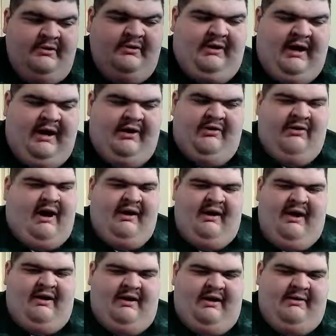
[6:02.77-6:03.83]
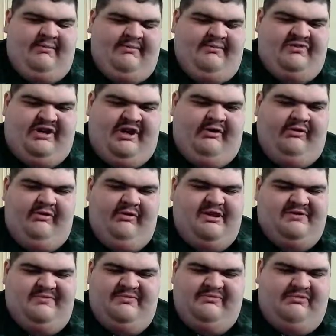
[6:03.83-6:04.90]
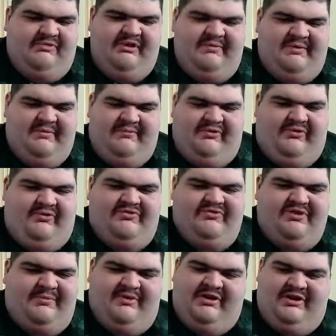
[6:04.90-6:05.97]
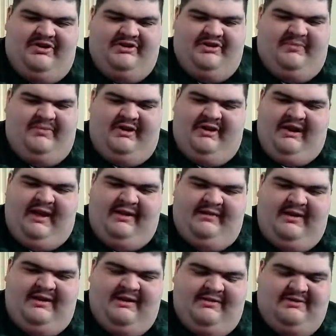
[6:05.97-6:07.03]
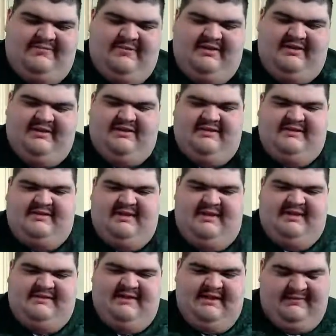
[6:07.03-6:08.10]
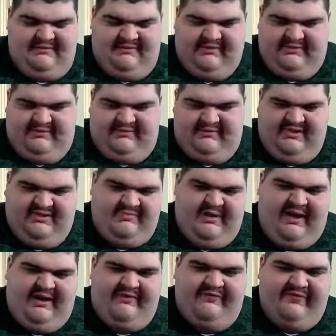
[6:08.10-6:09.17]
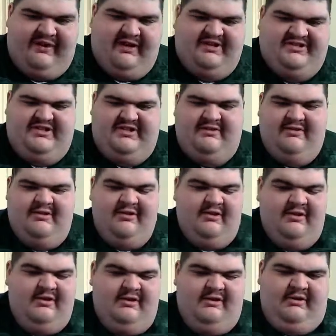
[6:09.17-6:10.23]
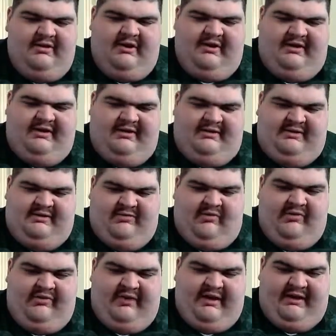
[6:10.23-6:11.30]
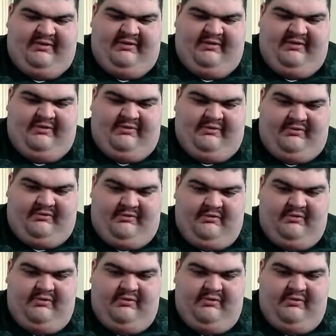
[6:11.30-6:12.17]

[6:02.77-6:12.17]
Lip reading: I don't know. Jericho hasn't really been producing much. I mean, I think it's because he has that with his band Fozzy and all that other